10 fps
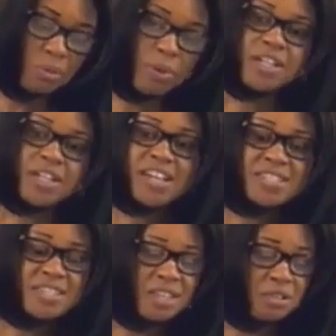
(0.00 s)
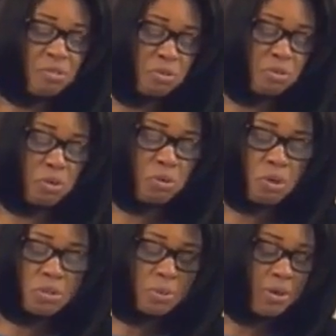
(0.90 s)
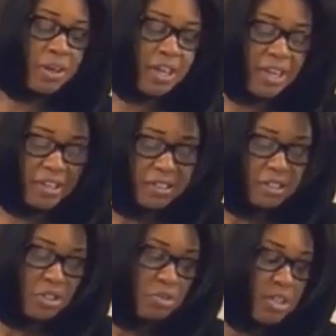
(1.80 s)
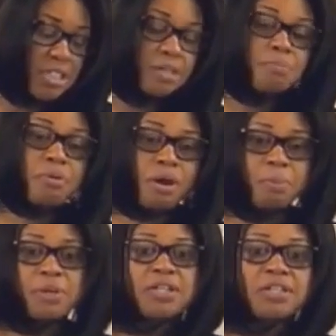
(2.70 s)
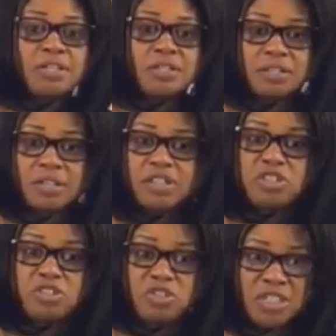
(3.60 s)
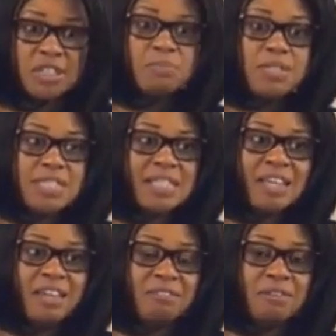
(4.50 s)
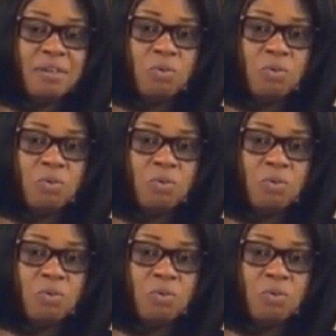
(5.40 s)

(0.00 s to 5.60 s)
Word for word: What did I say the, the roles were again? To redeem property and to redeem a slave.